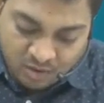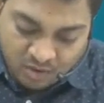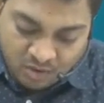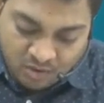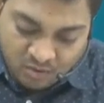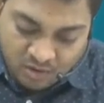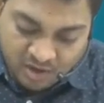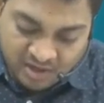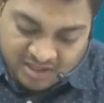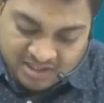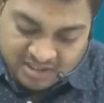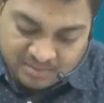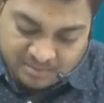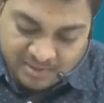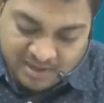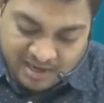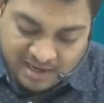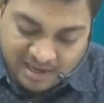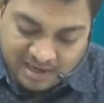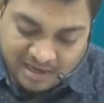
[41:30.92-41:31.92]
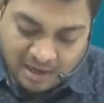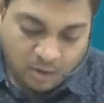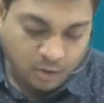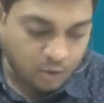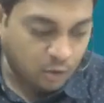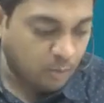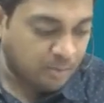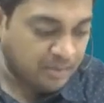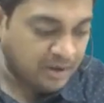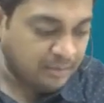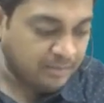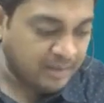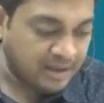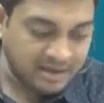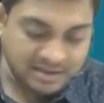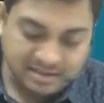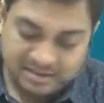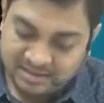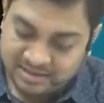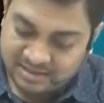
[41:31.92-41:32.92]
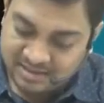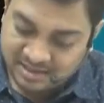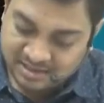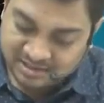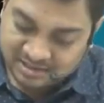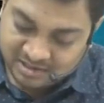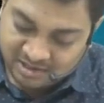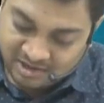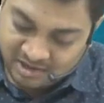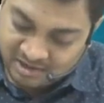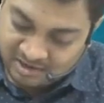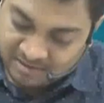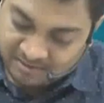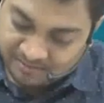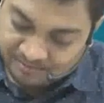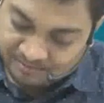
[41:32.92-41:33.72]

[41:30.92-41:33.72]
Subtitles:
What is PL account opening balance? 60,